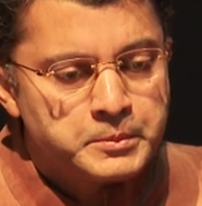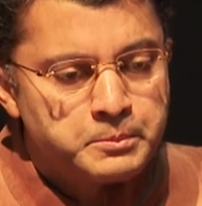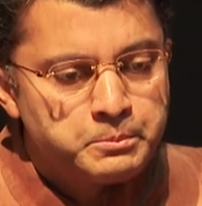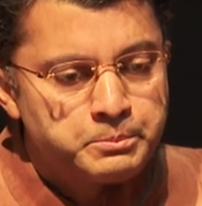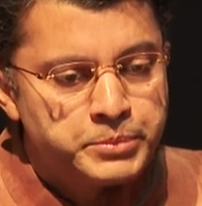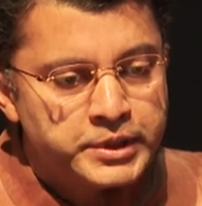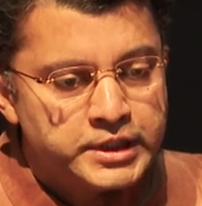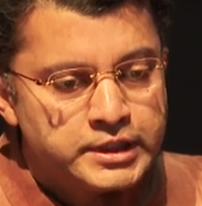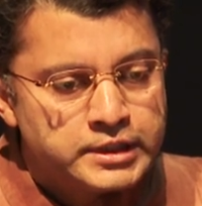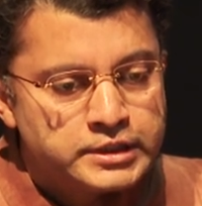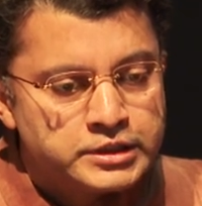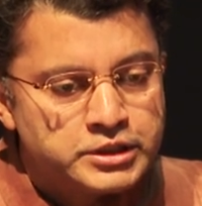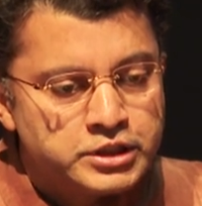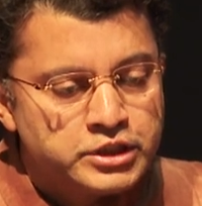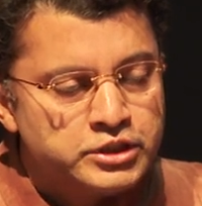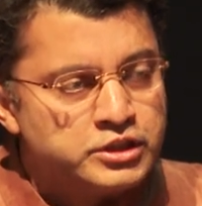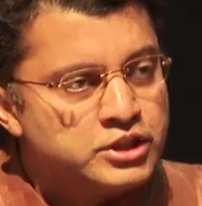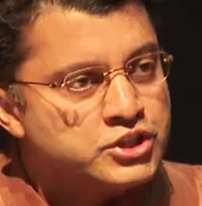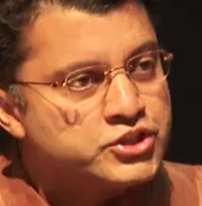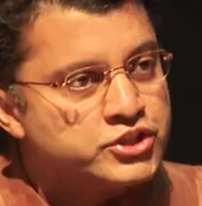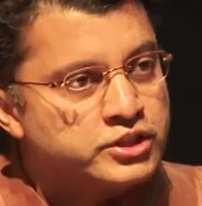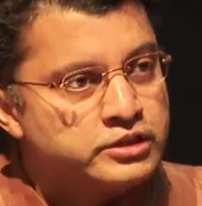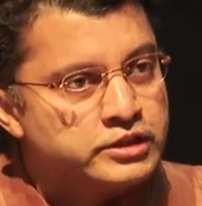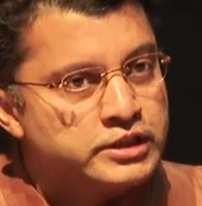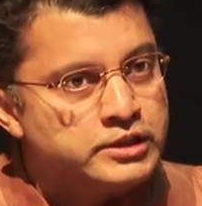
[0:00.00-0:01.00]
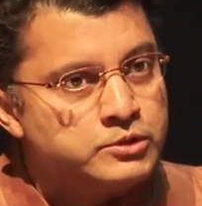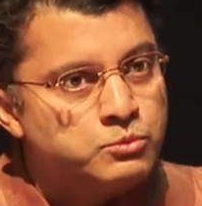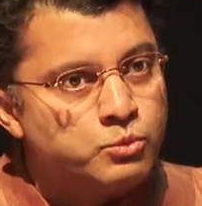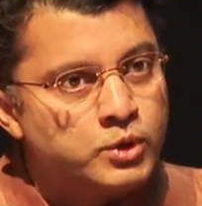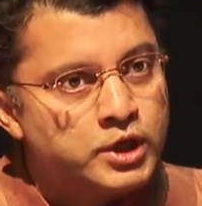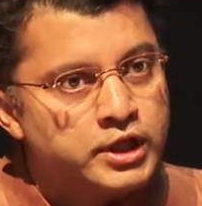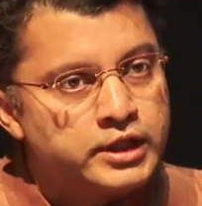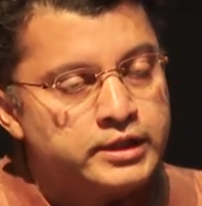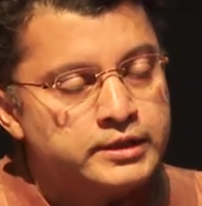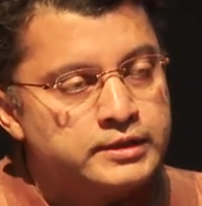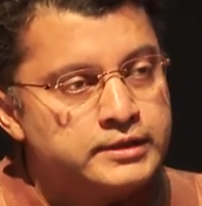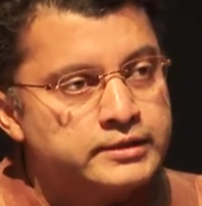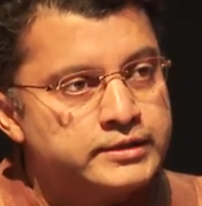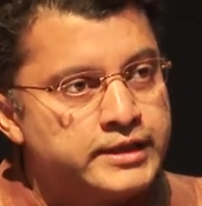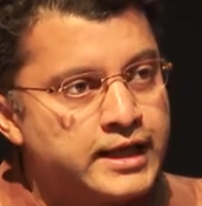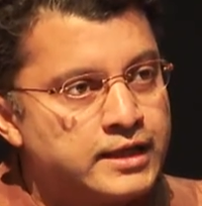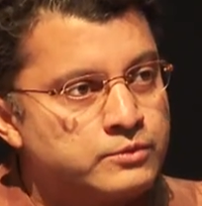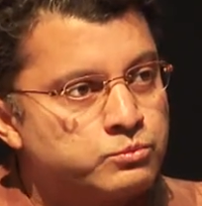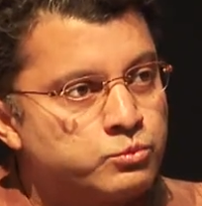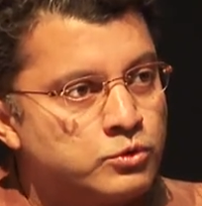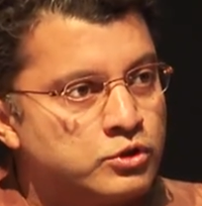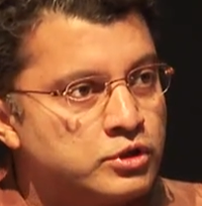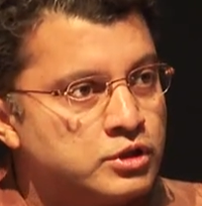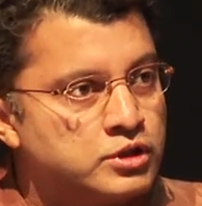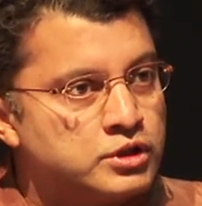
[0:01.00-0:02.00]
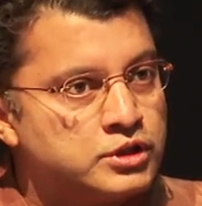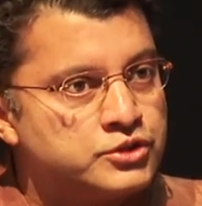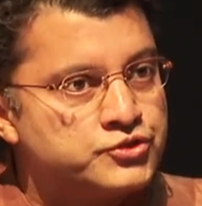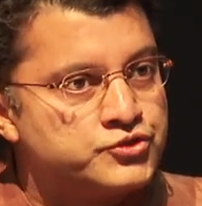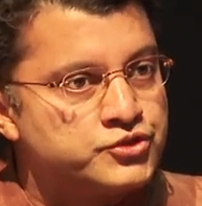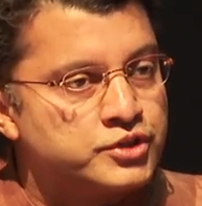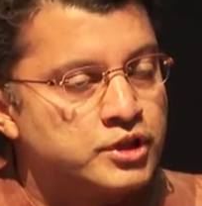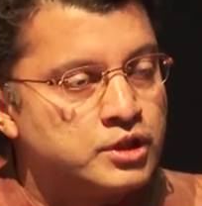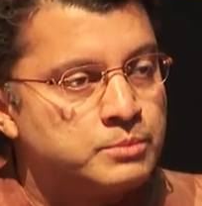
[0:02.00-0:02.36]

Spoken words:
But initially, while that was